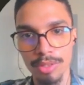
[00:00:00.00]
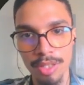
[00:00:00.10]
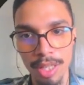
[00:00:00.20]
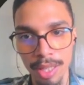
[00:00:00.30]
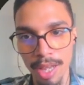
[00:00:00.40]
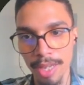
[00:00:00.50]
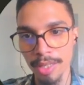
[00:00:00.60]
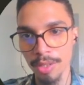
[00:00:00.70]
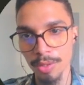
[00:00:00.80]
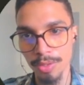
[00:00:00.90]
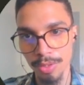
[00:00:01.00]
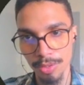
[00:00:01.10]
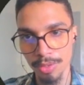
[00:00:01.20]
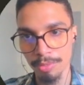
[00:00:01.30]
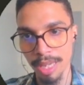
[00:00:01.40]
CLI includes two
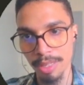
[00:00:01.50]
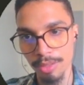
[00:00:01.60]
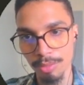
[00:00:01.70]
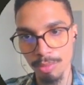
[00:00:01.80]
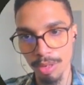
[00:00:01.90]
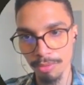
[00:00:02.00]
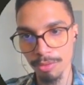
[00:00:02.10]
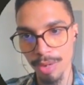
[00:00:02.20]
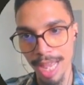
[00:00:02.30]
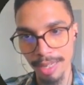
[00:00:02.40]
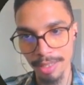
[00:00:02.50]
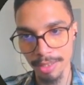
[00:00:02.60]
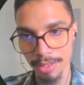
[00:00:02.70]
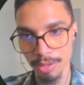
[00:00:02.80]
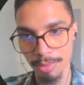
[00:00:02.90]
commands, one for adding
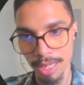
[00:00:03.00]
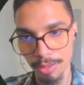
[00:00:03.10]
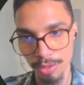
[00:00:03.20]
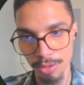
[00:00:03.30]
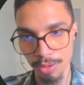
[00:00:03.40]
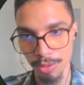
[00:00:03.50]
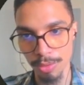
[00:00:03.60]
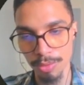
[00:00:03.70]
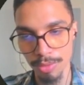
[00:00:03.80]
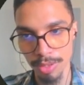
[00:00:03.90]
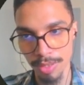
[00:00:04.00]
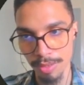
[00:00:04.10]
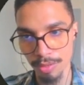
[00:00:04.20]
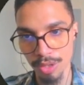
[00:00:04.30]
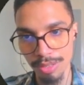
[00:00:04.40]
commands to
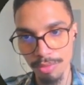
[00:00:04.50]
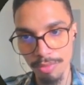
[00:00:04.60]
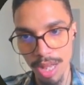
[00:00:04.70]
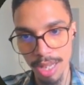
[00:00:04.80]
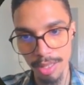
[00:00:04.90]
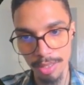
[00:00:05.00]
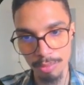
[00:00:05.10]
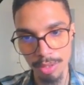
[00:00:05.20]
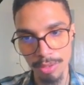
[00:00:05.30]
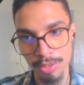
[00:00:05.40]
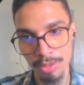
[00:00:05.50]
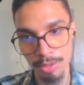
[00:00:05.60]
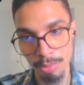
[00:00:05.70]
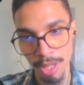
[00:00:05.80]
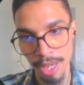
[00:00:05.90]
existing JSON file and one
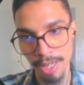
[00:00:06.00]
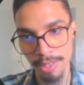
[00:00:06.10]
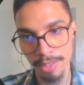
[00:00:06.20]
display the